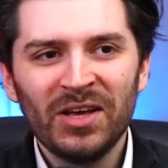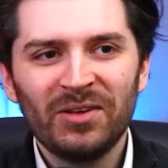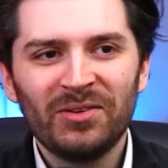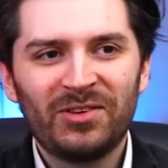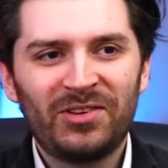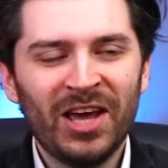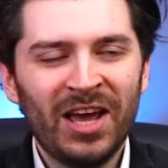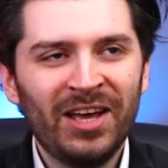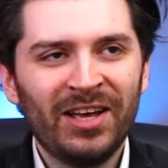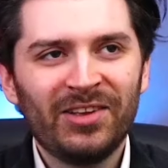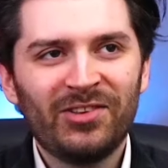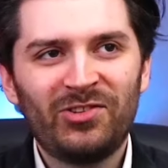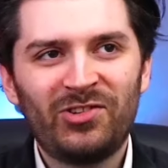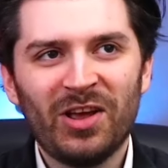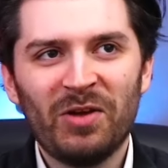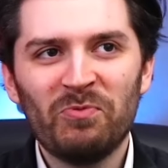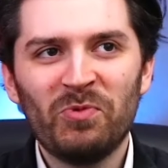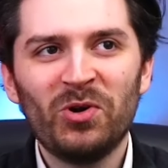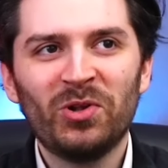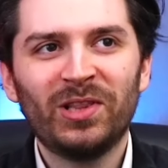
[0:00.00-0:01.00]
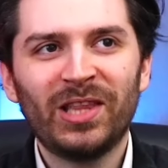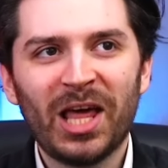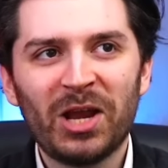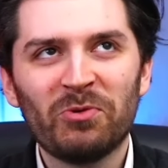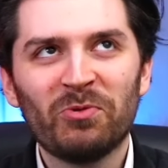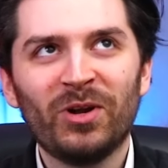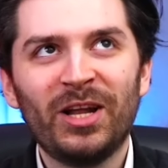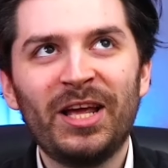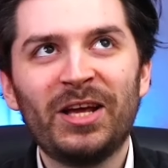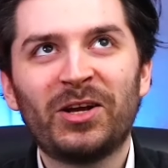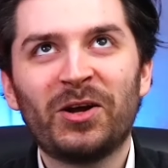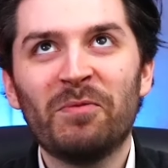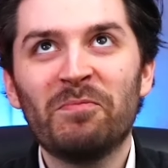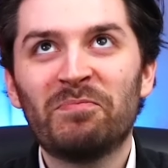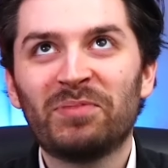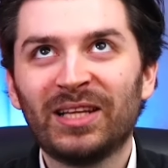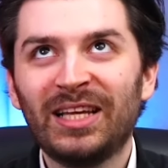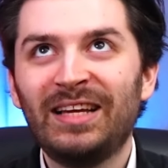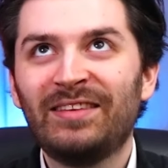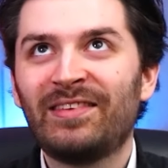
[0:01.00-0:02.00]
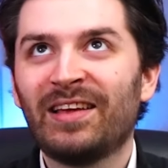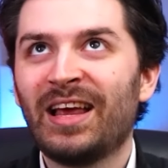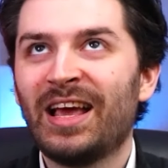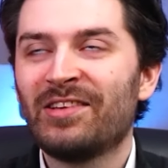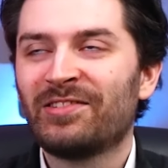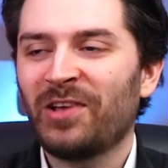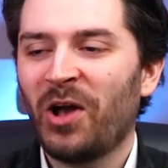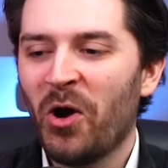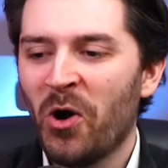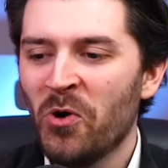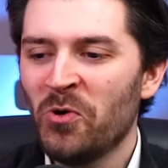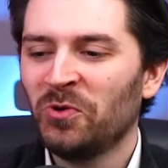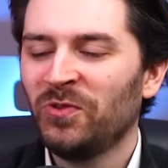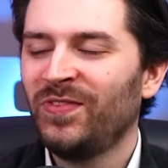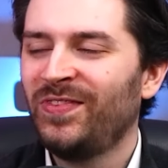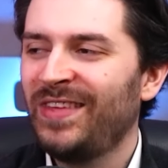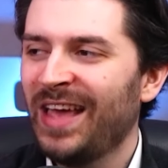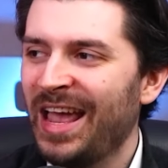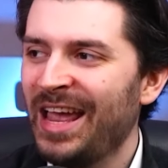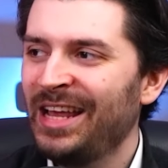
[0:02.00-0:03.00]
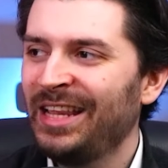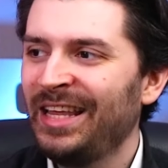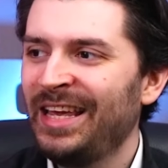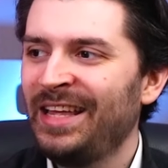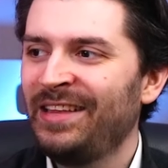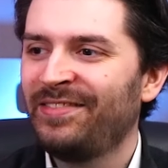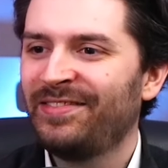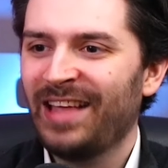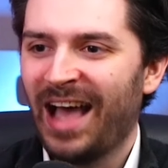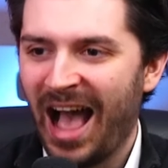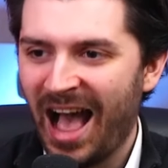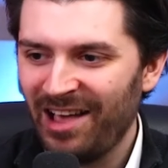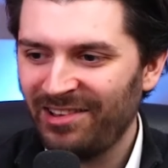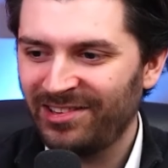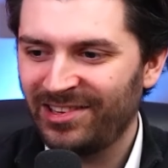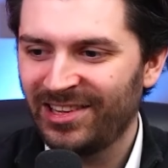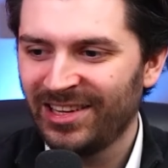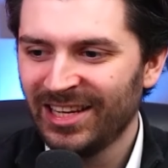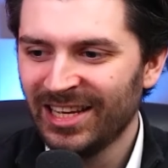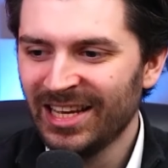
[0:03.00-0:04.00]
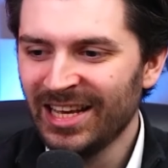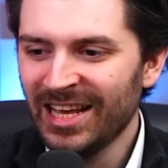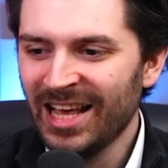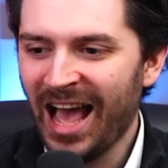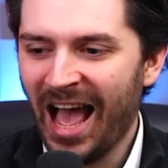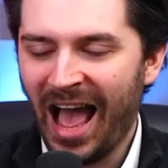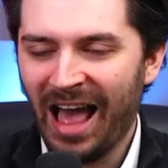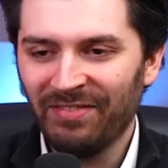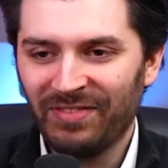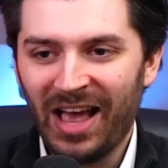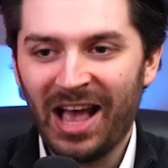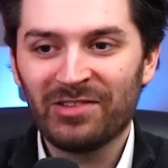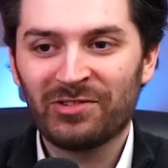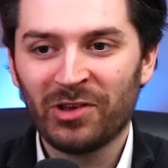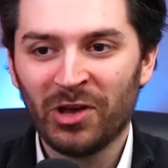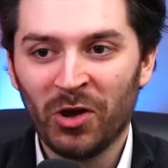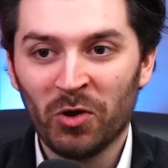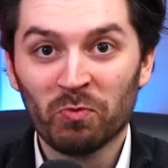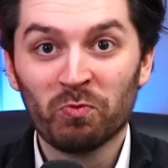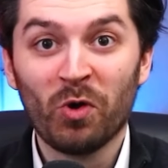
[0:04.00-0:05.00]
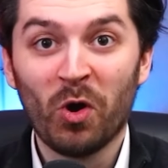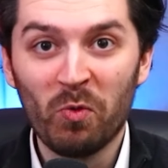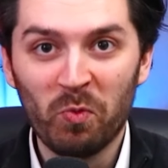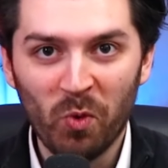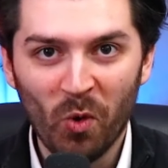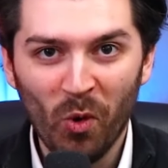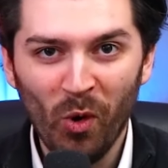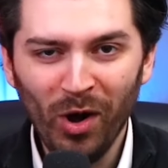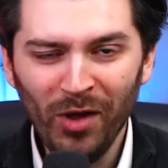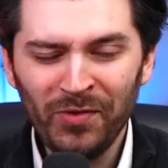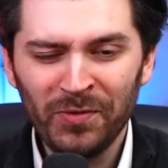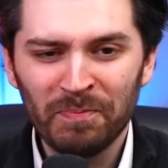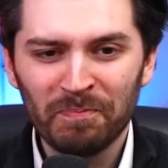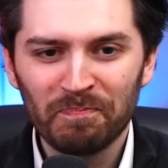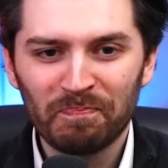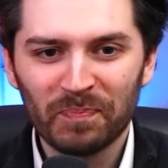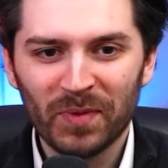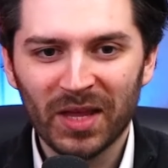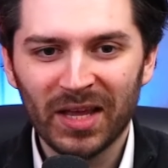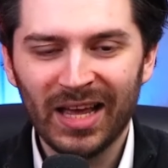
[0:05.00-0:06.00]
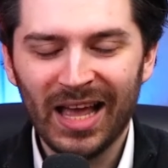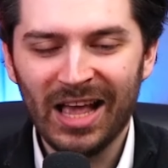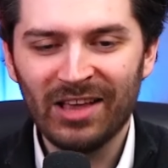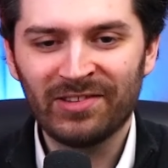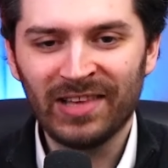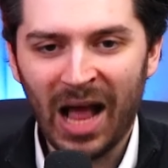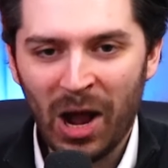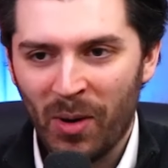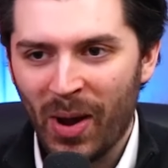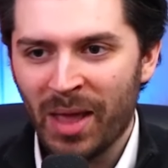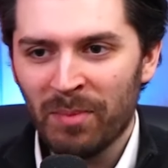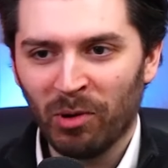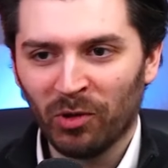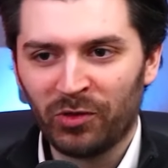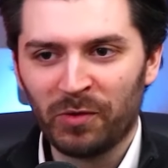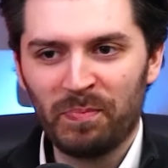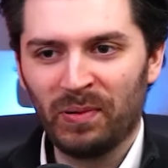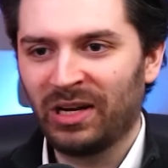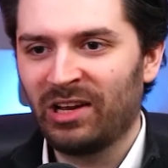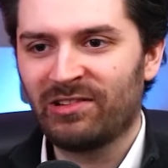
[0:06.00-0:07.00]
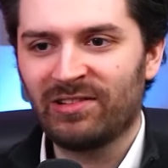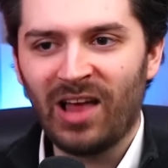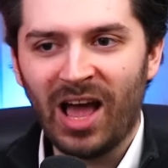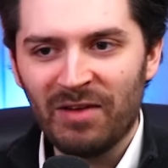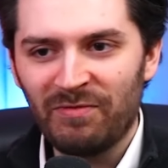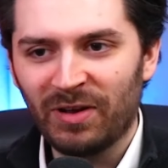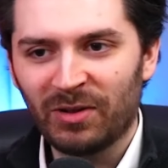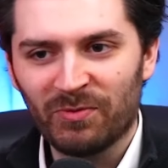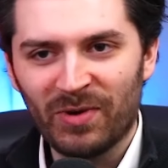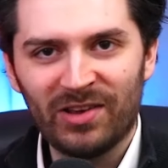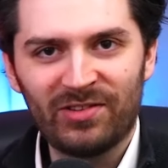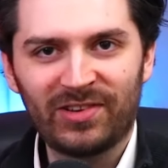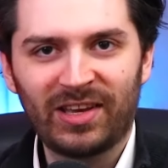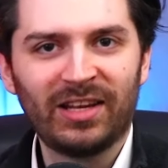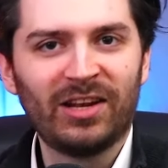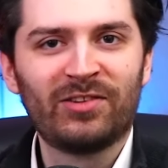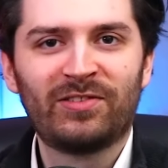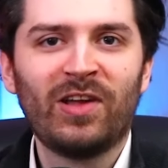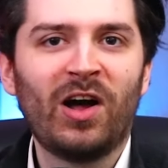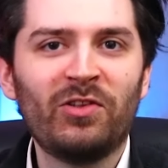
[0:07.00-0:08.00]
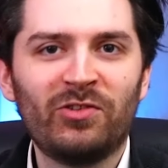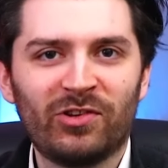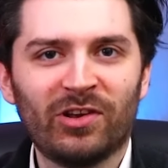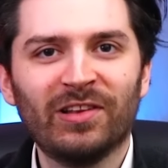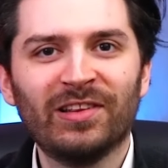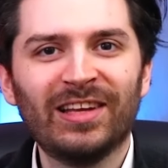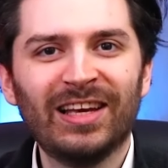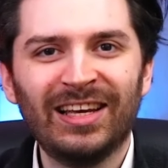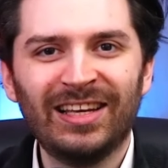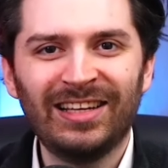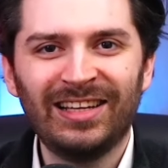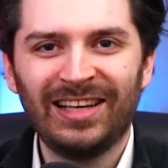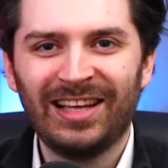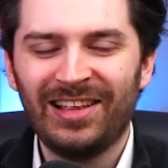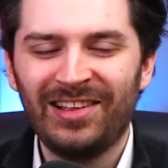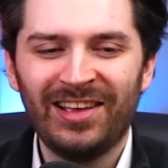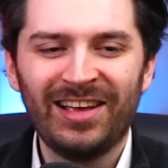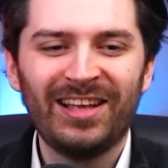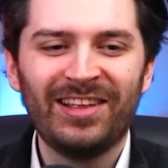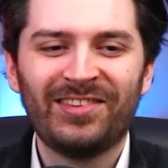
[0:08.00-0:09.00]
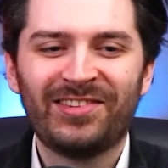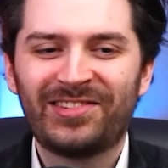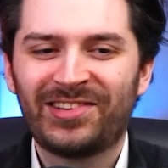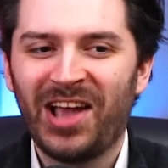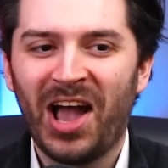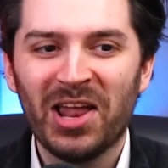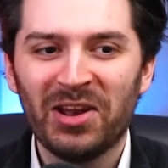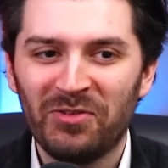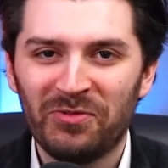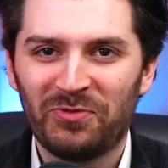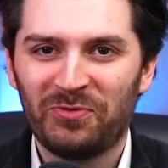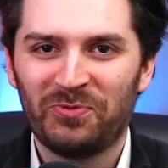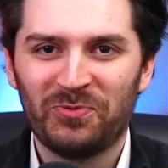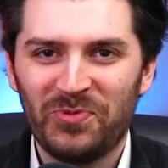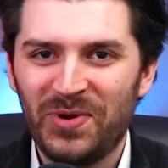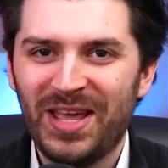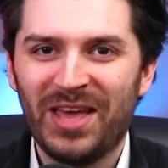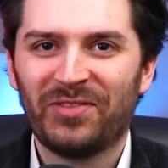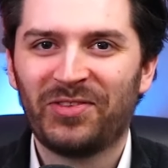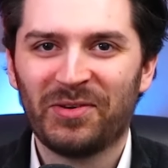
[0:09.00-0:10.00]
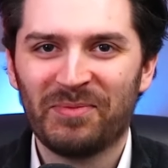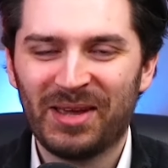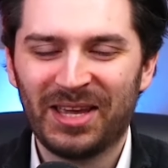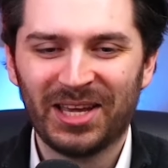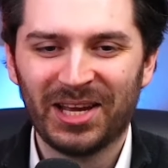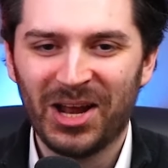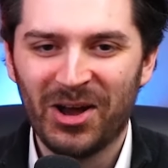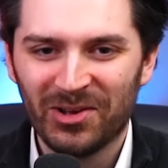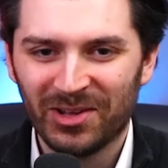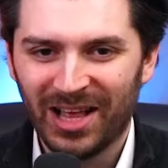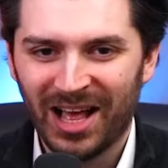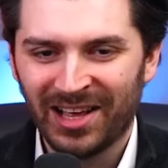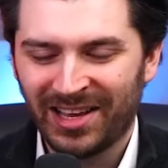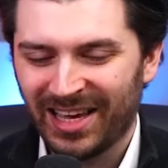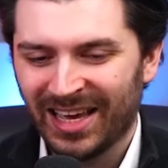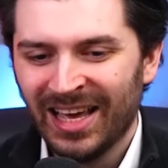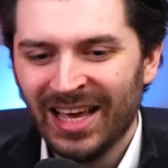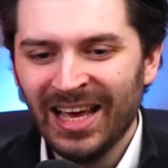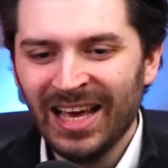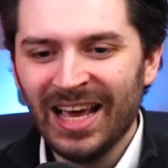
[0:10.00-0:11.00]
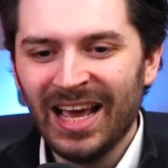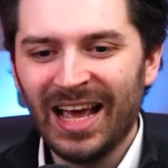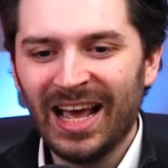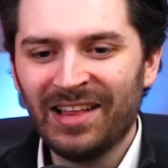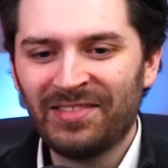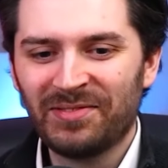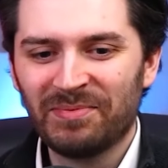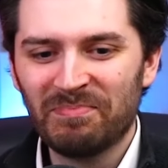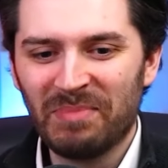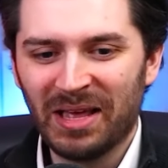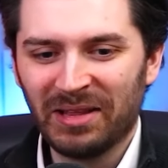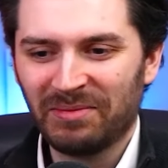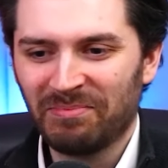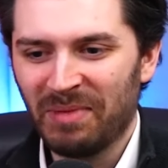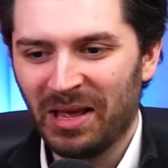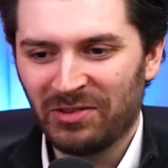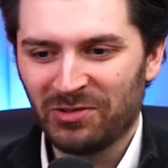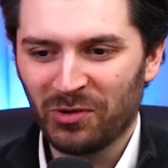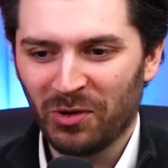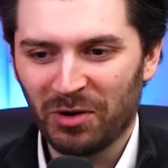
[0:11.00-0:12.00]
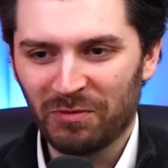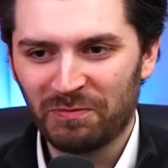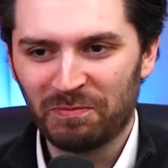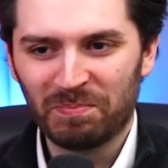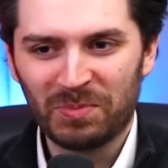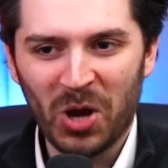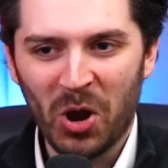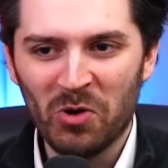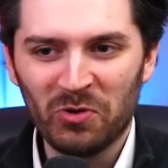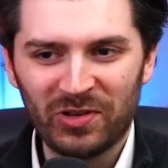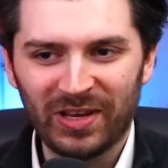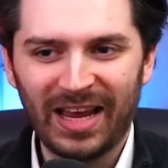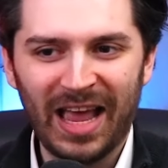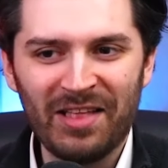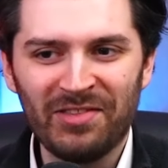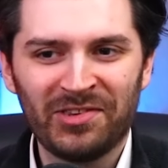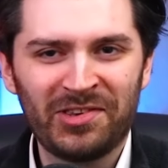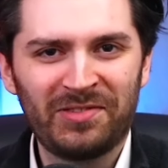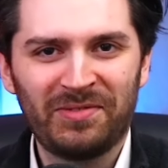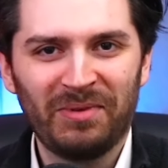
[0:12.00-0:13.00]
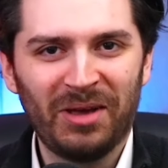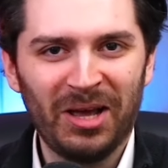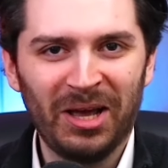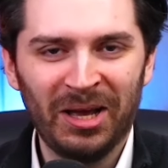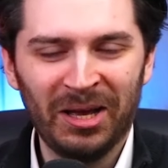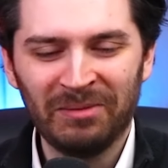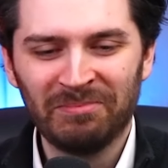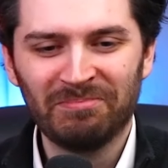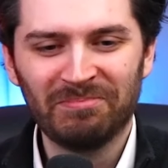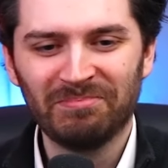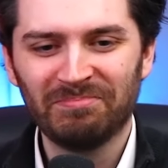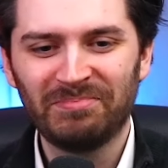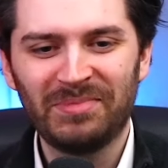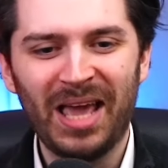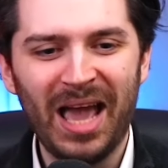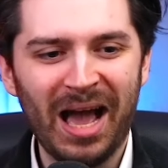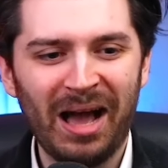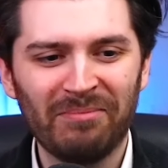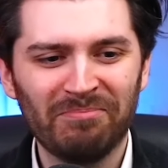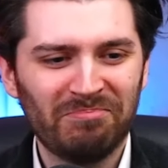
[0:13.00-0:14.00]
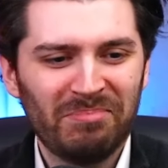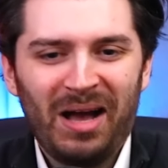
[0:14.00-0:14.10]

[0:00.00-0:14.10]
JIN-WOO literally completed his own daily task and as a reward is now able to put his life at risk in this dungeon. It's kind of weird to me, you know, like, It sort of goes against, yeah,